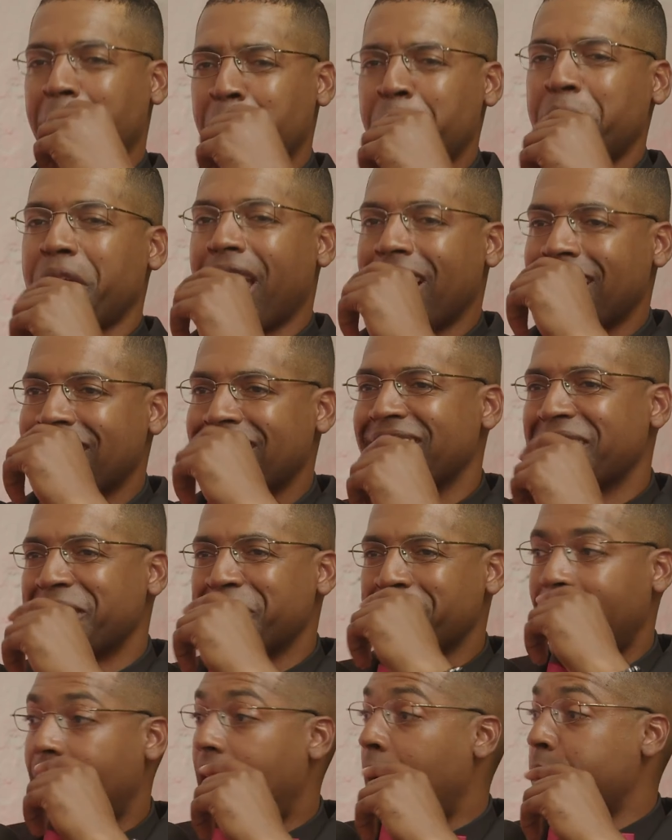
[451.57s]
Okay,
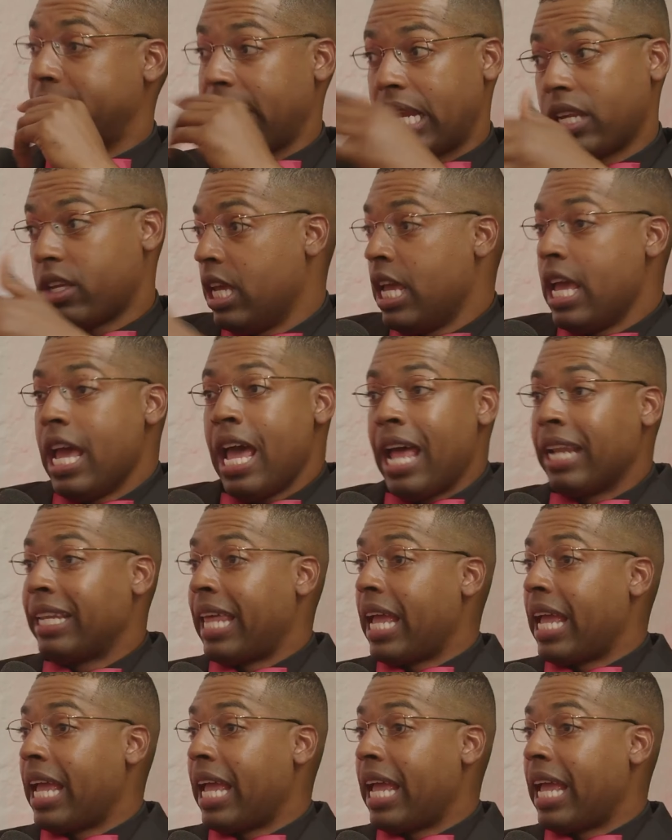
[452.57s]
cool. Like I'm telling you, yeah.